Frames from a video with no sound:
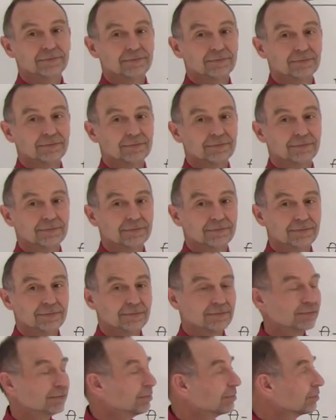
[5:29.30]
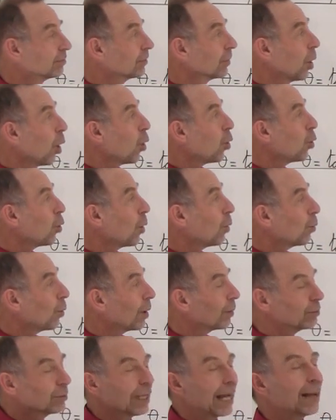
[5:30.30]
But the dots would be bigger than oh,
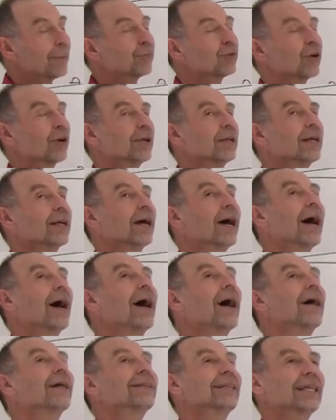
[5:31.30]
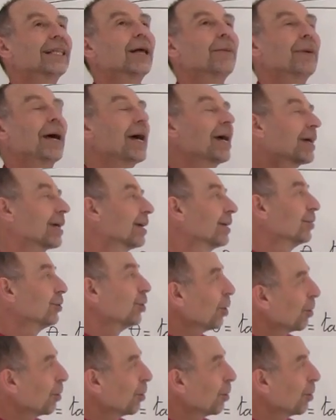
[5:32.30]
oh, oh, I'm sorry. I'll take that back.